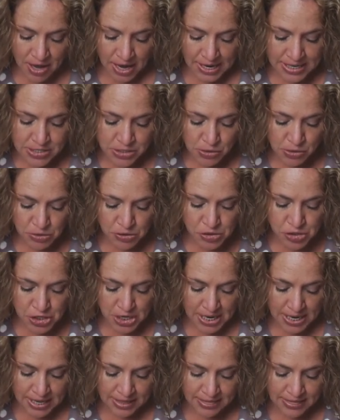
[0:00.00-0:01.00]
I told
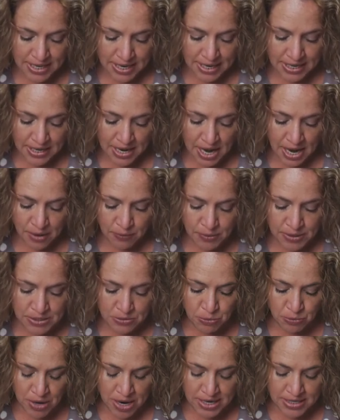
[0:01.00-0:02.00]
Jen that I
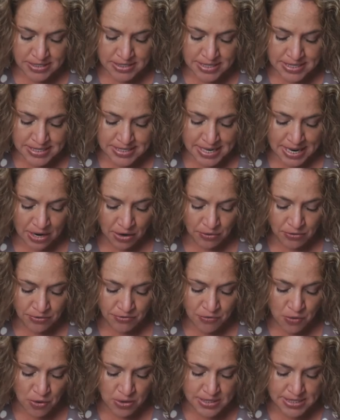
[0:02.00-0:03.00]
would run to town
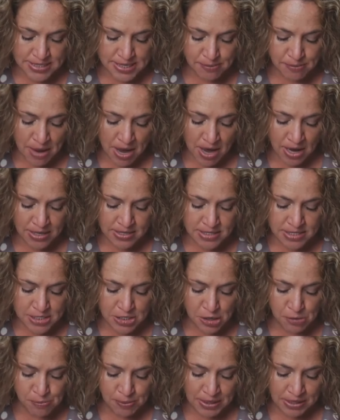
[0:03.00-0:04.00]
for some hot
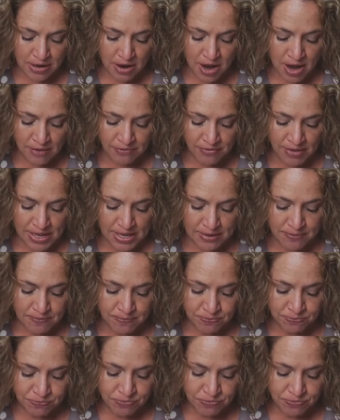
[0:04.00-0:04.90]
soup and coffee.